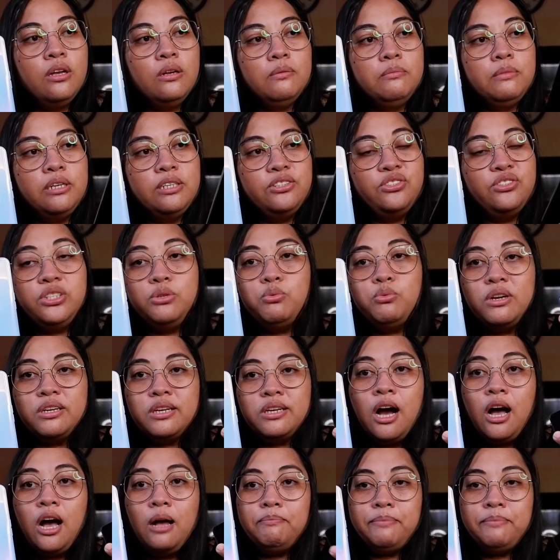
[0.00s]
Z1
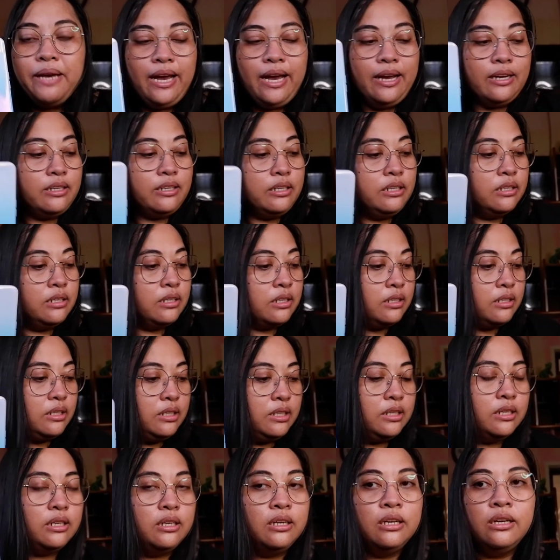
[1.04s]
Compact.
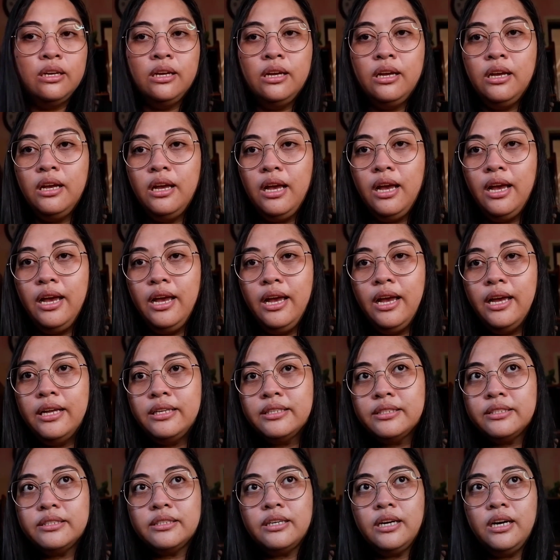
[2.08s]

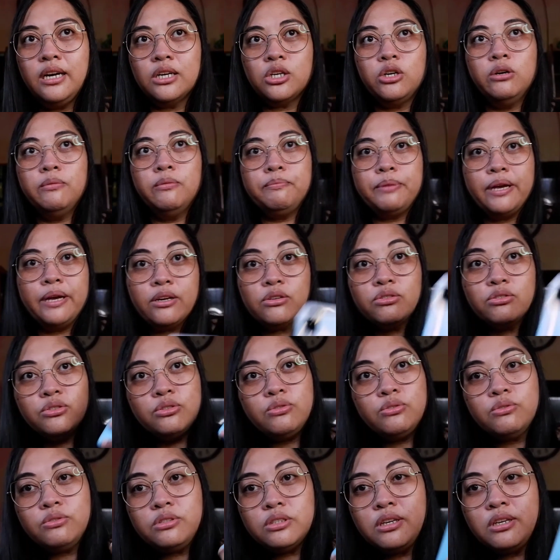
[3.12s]
And compared
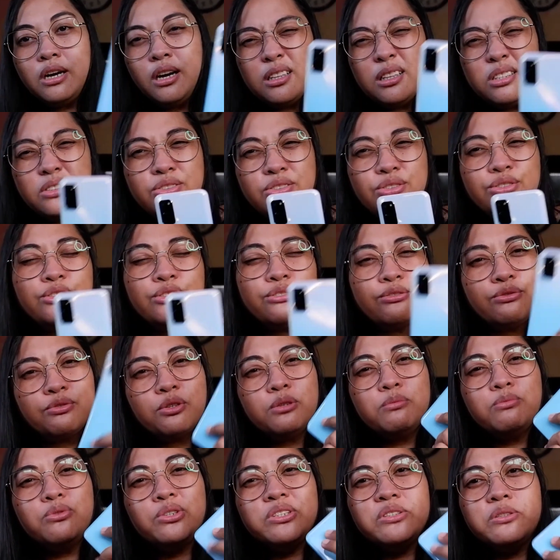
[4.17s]
to the colors
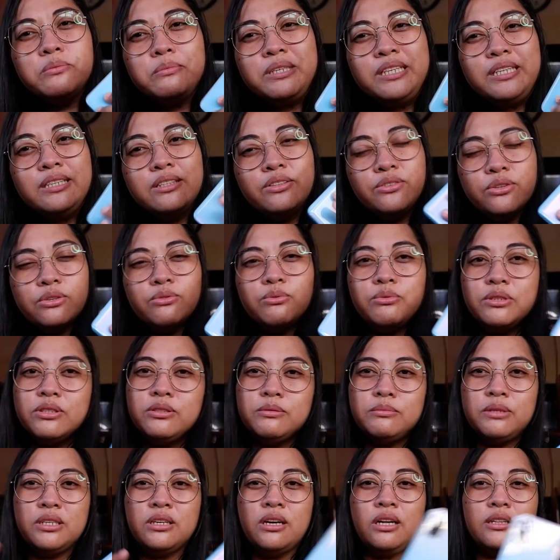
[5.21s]
from Realme, the
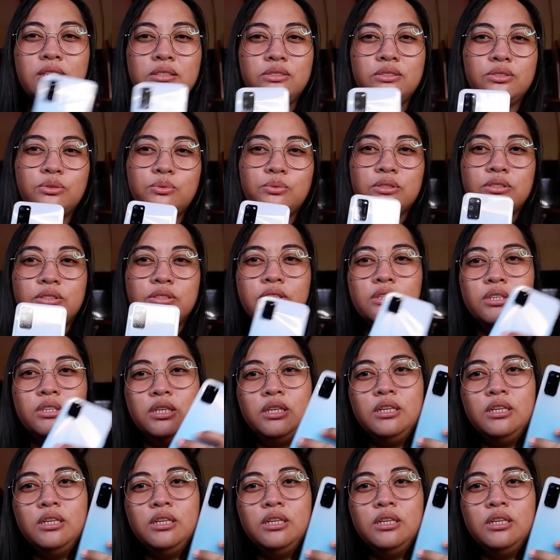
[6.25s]
Realme colors were